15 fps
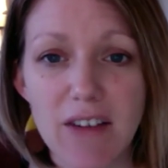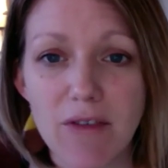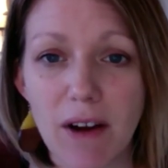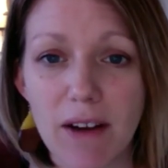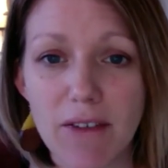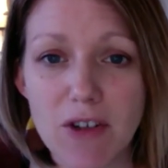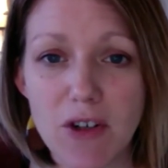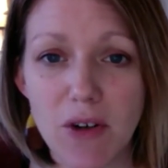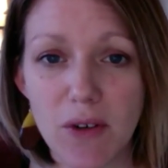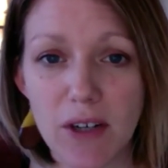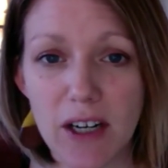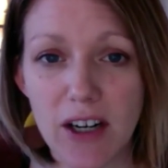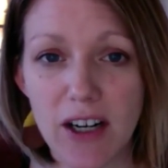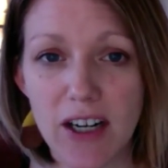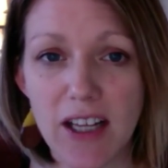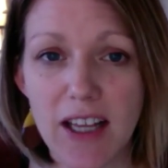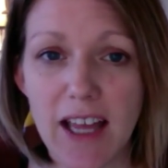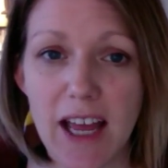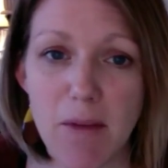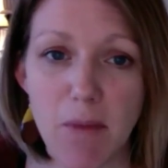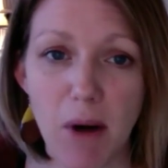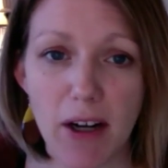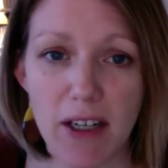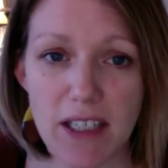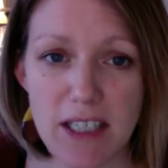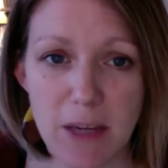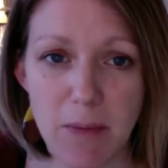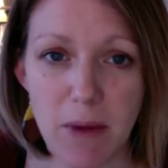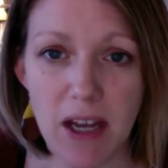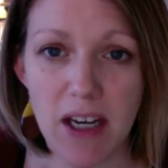Veif's career in a landmark
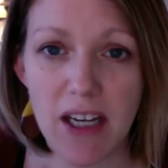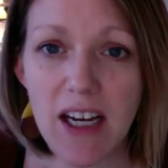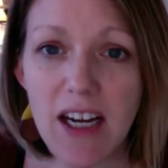exhibit